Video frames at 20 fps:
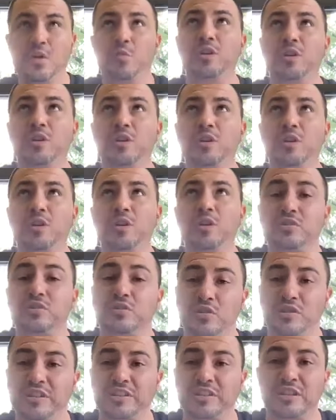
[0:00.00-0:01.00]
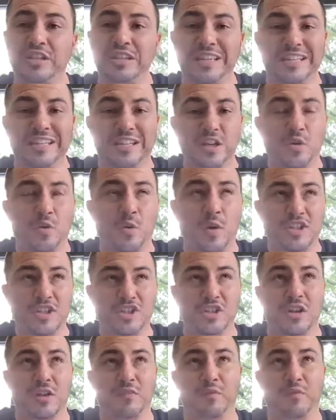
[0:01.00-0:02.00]
which is goes to the
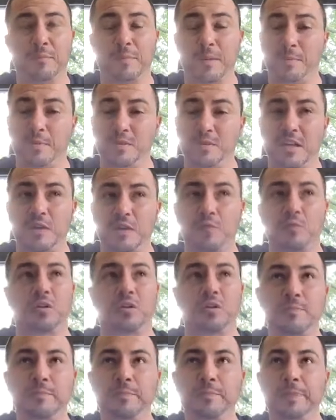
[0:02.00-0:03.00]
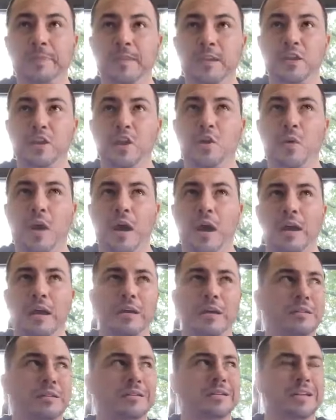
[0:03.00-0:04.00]
question of when people say, well, you know,
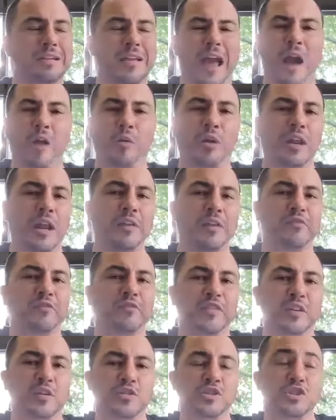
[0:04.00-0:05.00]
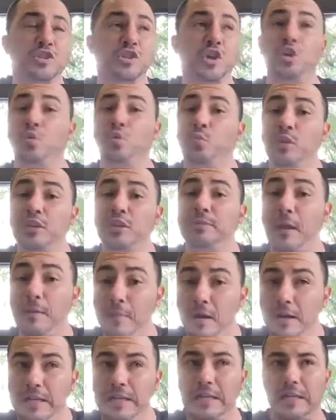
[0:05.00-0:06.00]
I, how can I feel certain with my
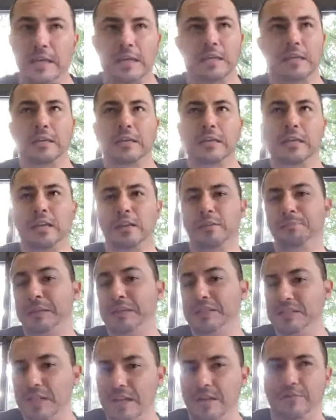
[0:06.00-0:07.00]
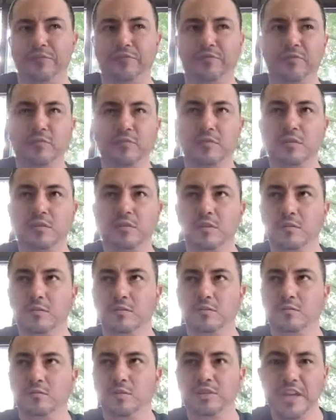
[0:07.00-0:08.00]
money? Can, can it be safe?
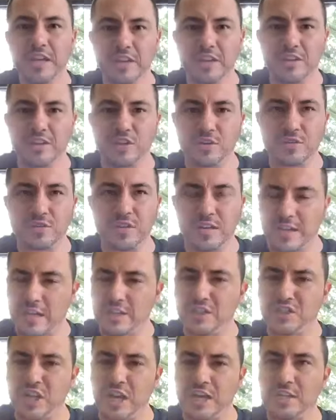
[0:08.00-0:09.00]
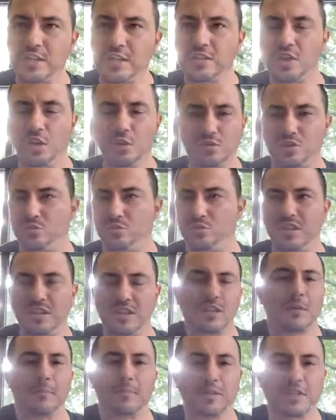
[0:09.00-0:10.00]
Well, yeah, you're an educated adult. You see
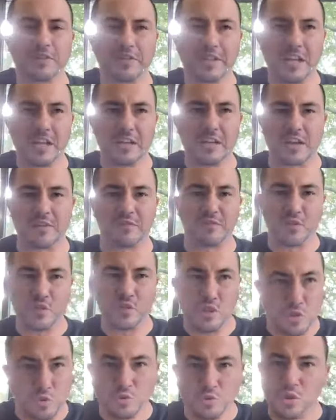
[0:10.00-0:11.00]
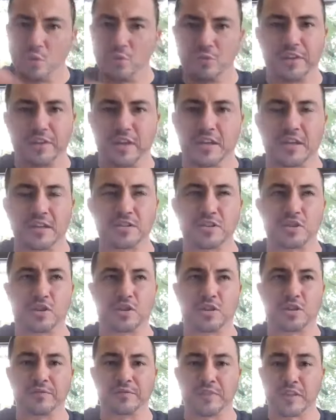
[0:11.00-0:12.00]
the numbers every day. If you don't think it's a
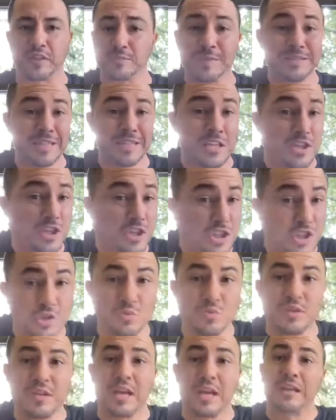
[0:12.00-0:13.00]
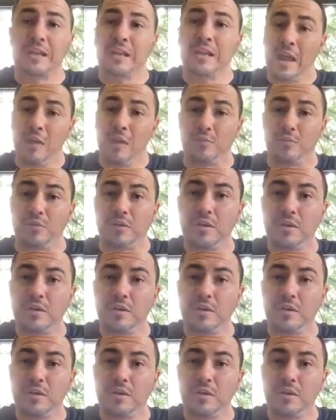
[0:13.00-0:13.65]
good investment, then you get it out.